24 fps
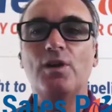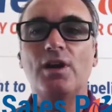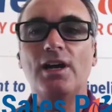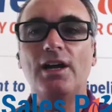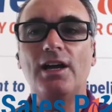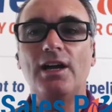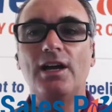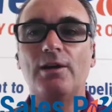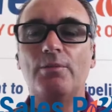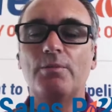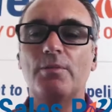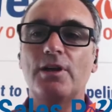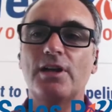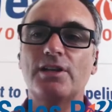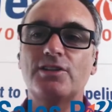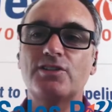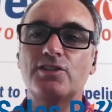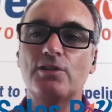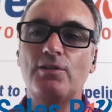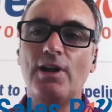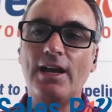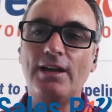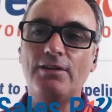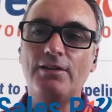
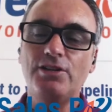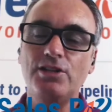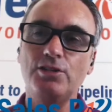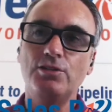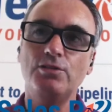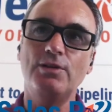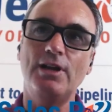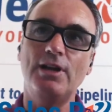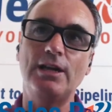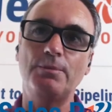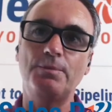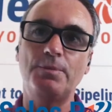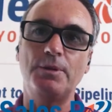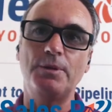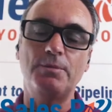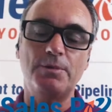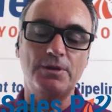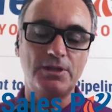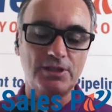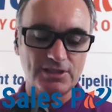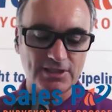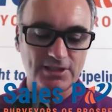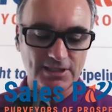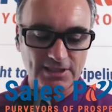how do you help people?
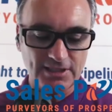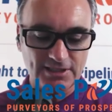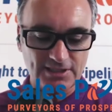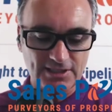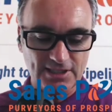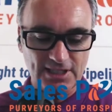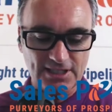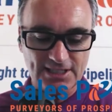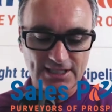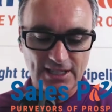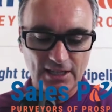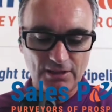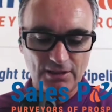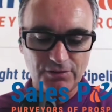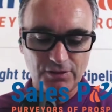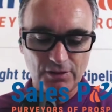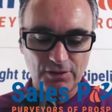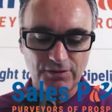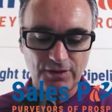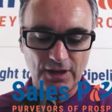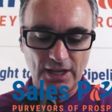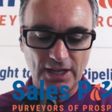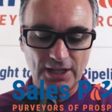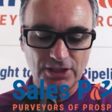Because as I said,
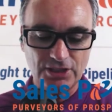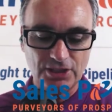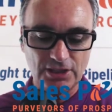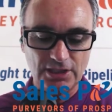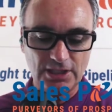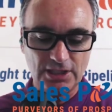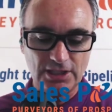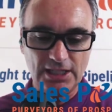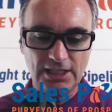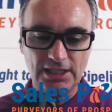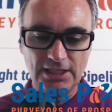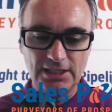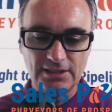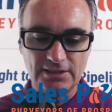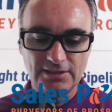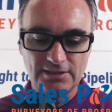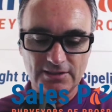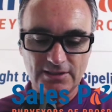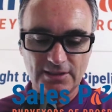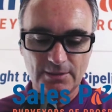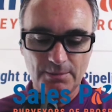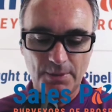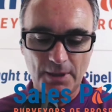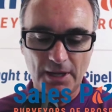self-reflection is
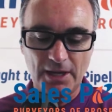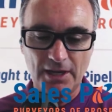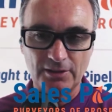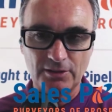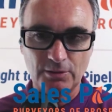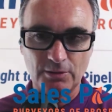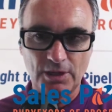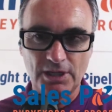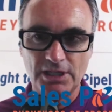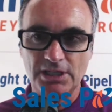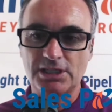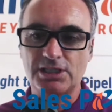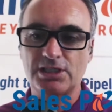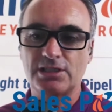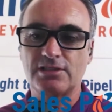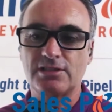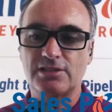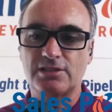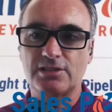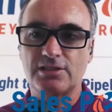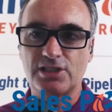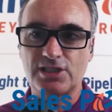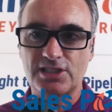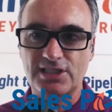the pathway
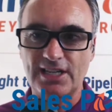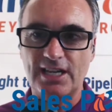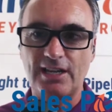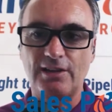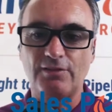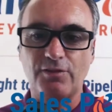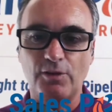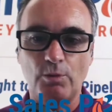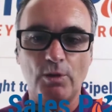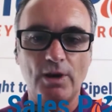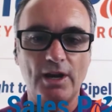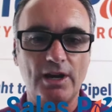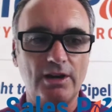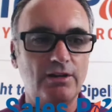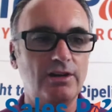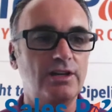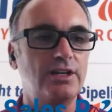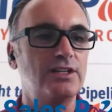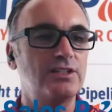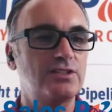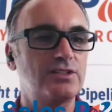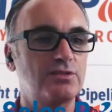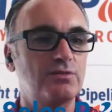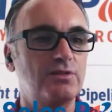to
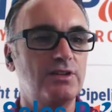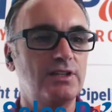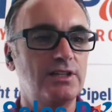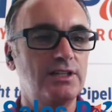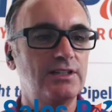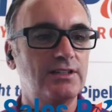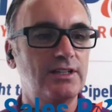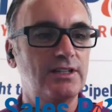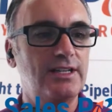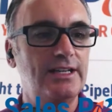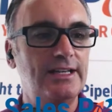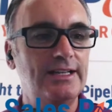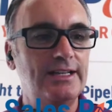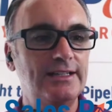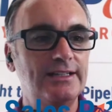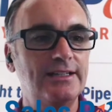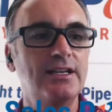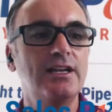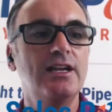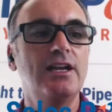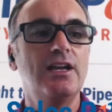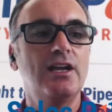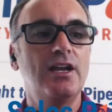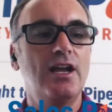self-awareness, right? And
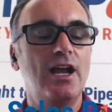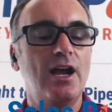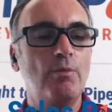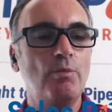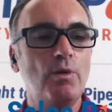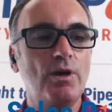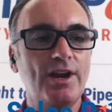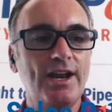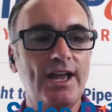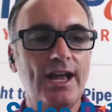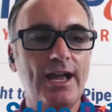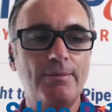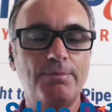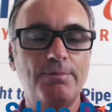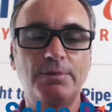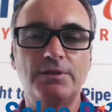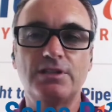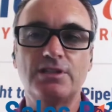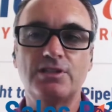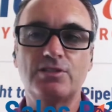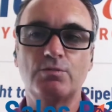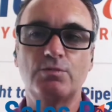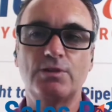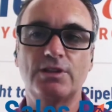what
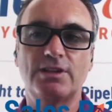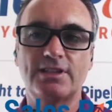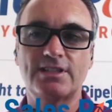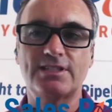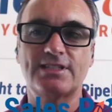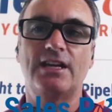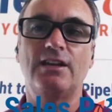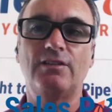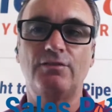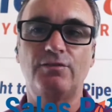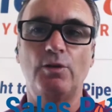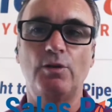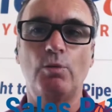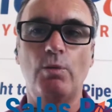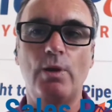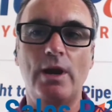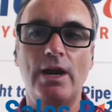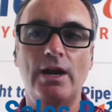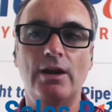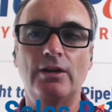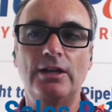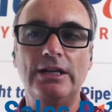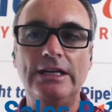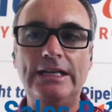happens with a
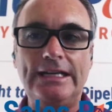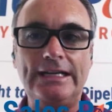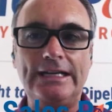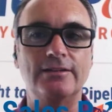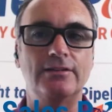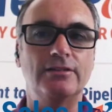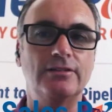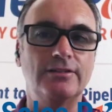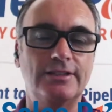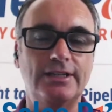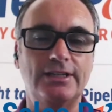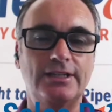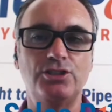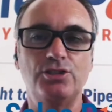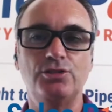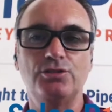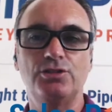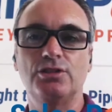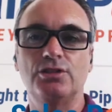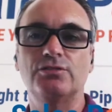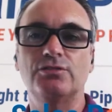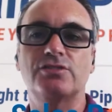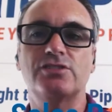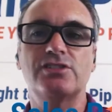self-aware leader that you
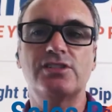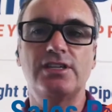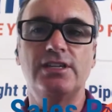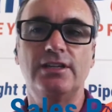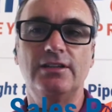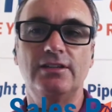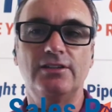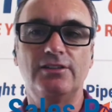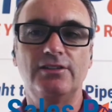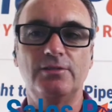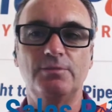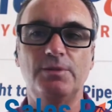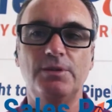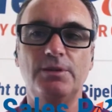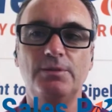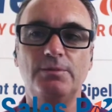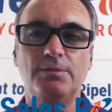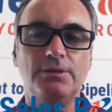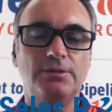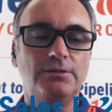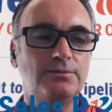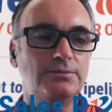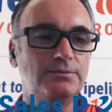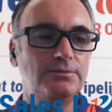don't see in other
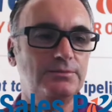people?